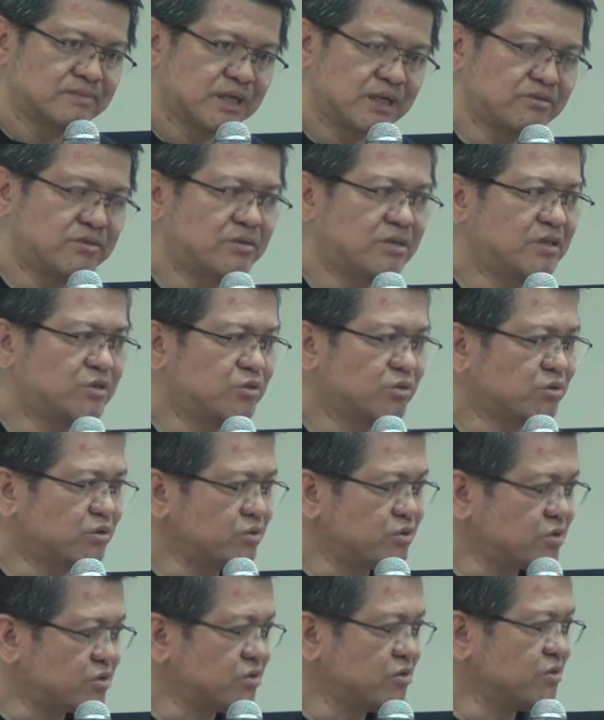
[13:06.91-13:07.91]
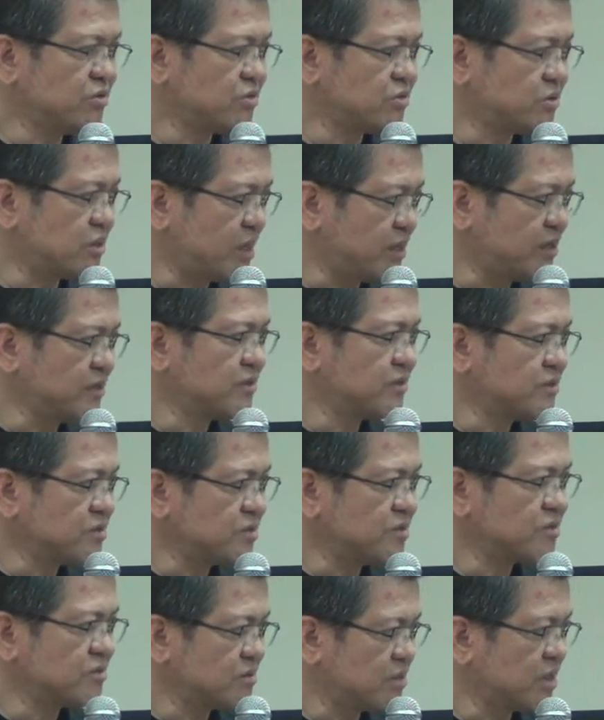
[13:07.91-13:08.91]
And you need to consult
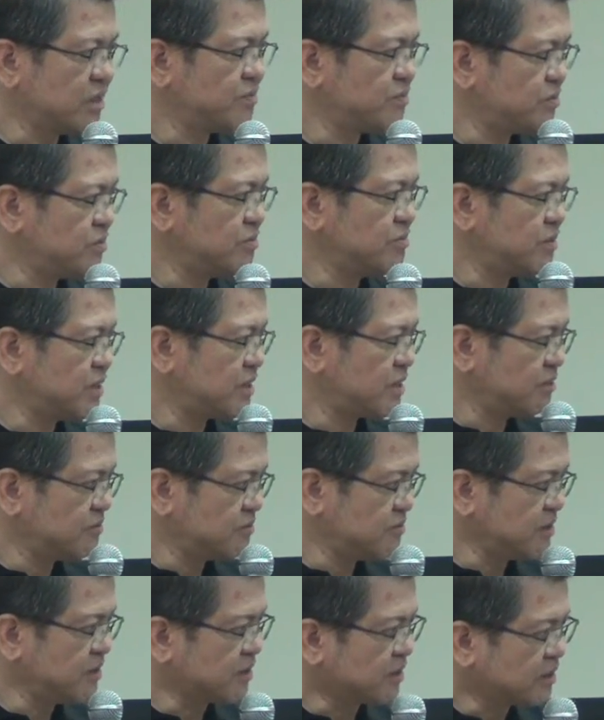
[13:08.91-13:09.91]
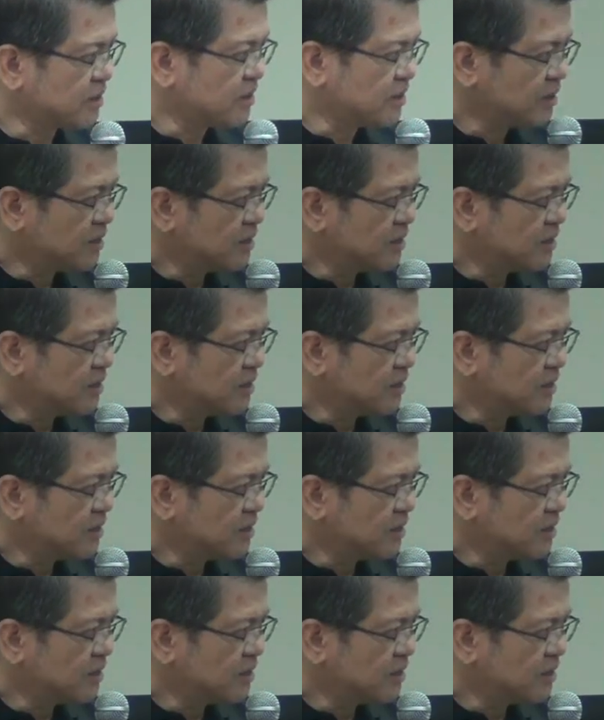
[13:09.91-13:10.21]
others to help you make it work.